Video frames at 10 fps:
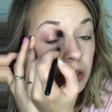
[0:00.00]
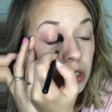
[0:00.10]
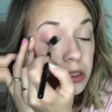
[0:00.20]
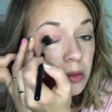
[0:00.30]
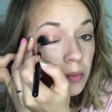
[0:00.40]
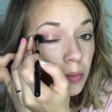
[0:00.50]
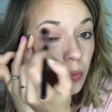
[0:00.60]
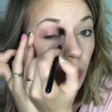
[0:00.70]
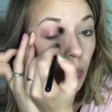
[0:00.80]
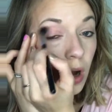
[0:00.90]
just a
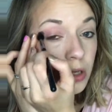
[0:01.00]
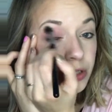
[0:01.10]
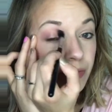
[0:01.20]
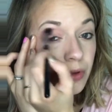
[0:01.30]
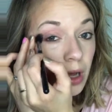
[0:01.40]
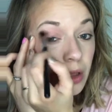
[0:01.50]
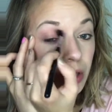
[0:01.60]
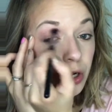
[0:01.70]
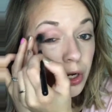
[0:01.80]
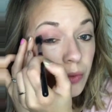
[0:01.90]
wash of
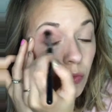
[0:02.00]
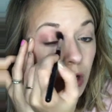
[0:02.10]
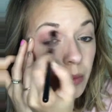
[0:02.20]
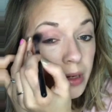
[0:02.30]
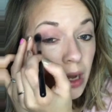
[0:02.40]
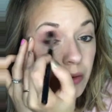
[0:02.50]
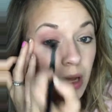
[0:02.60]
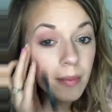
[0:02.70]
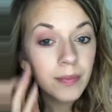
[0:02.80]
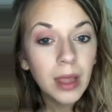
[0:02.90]
color and warm it on
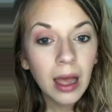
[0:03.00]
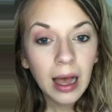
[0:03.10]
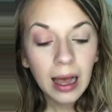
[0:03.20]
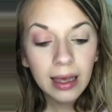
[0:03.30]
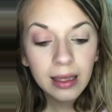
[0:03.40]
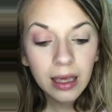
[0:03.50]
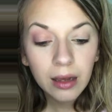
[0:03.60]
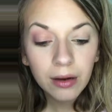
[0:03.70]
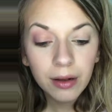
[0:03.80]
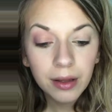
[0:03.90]
up. Hi,
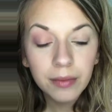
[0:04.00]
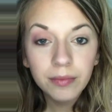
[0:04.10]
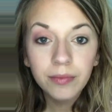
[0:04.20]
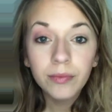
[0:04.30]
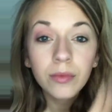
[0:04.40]
Karen.